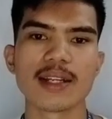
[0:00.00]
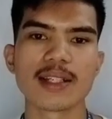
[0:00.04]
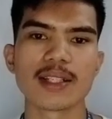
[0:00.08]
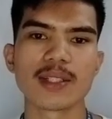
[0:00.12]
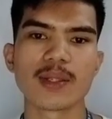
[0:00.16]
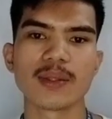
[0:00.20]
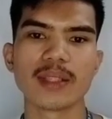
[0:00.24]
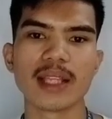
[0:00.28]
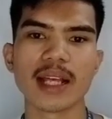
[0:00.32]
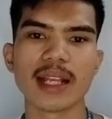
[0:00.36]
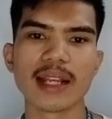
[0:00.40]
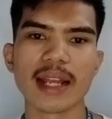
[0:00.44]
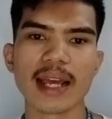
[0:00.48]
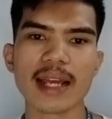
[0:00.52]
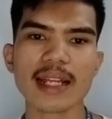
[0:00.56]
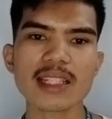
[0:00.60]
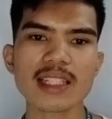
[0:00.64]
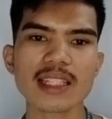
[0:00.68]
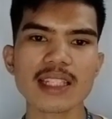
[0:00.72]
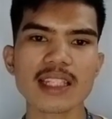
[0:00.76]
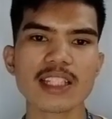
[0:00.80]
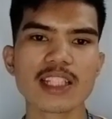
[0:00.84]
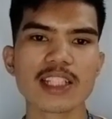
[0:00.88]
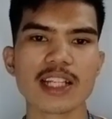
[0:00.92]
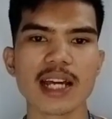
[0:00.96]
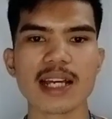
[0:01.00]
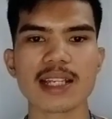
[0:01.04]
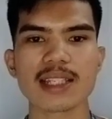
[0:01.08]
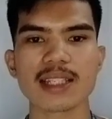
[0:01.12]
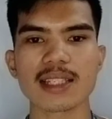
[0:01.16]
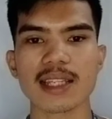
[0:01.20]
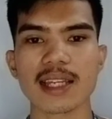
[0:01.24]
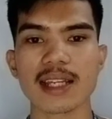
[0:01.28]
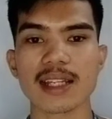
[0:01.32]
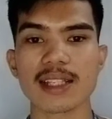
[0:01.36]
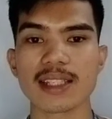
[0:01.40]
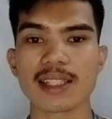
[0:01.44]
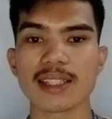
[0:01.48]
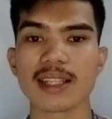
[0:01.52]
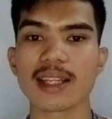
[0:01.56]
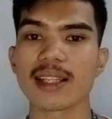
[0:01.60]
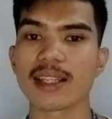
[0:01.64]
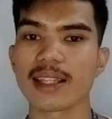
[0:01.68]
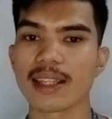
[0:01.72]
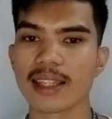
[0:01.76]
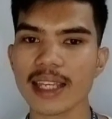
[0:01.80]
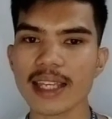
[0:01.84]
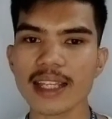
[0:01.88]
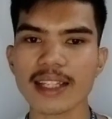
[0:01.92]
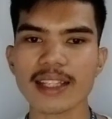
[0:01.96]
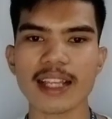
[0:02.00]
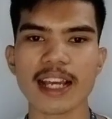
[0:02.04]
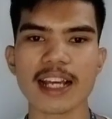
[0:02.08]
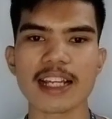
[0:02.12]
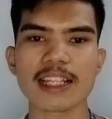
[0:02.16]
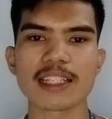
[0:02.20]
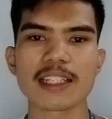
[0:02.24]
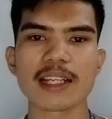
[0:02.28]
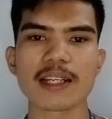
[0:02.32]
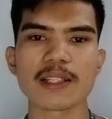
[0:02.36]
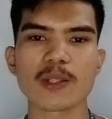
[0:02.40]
So the lens adjusts its thickness